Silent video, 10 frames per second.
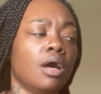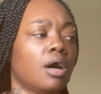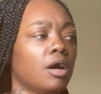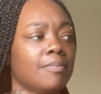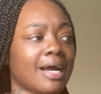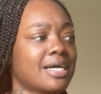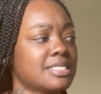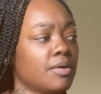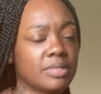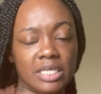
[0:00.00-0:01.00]
Like I
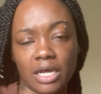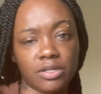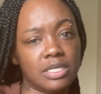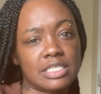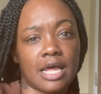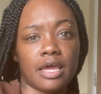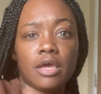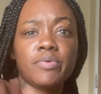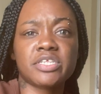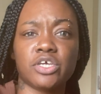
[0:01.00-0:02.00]
said with the other design,
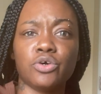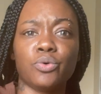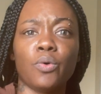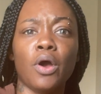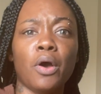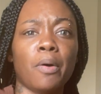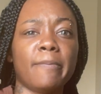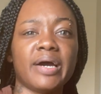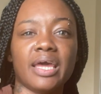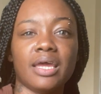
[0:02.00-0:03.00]
it was cute,
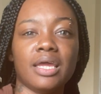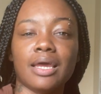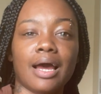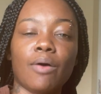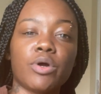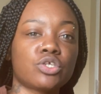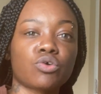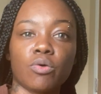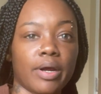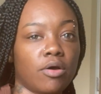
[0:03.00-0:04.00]
but I would have
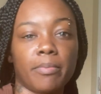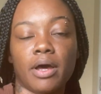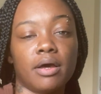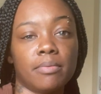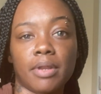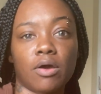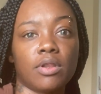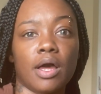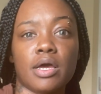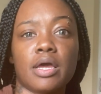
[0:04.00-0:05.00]
scrolled right on by. I'm not gonna
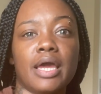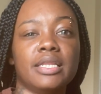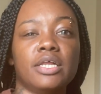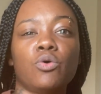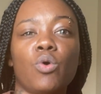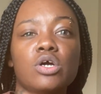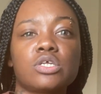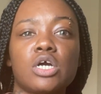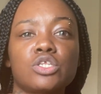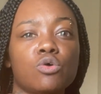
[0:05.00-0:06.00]
lie. And then the words
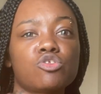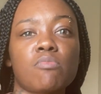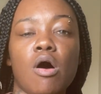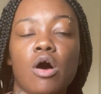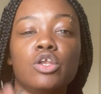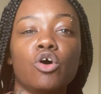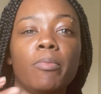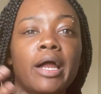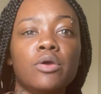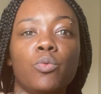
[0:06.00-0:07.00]
are so small.
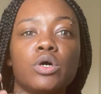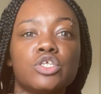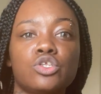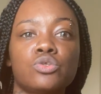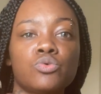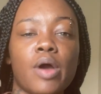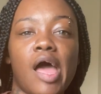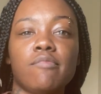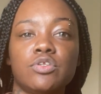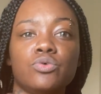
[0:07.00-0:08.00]
Nobody wants to
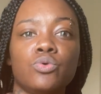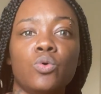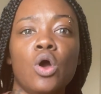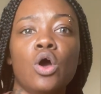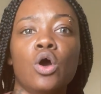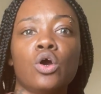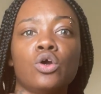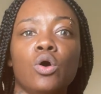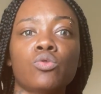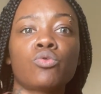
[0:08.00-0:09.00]
have to
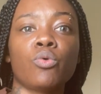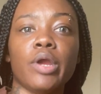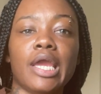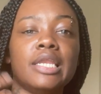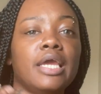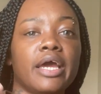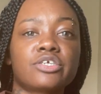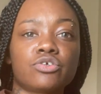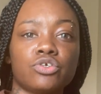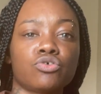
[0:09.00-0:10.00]
go through any
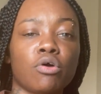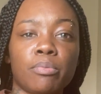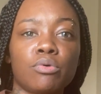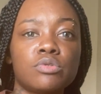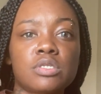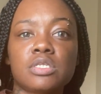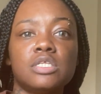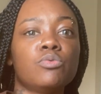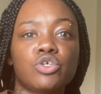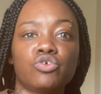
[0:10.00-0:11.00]
extra trouble to
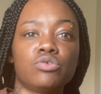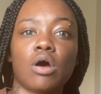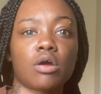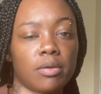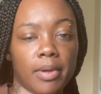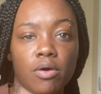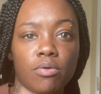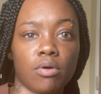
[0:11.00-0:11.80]
see what you're talking about.